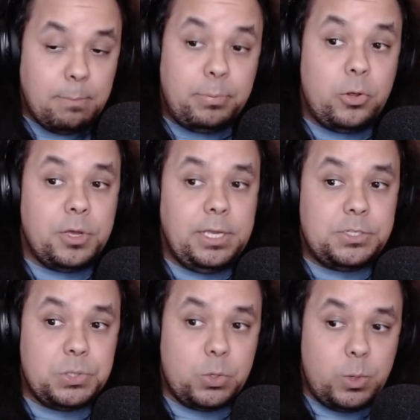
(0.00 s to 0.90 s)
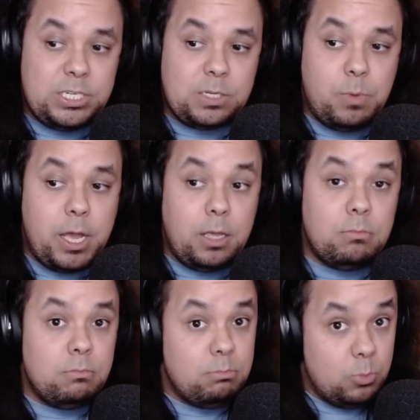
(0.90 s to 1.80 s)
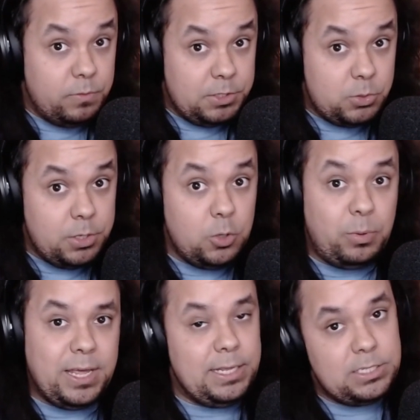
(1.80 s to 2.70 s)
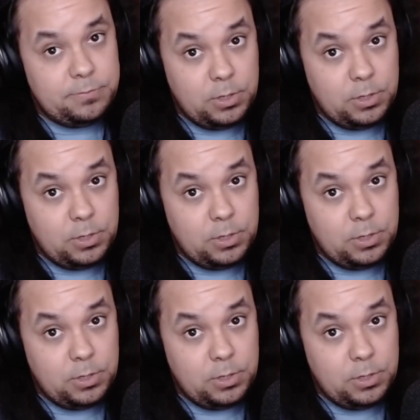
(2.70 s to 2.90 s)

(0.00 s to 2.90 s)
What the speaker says: employee took a risk by moving to a new place,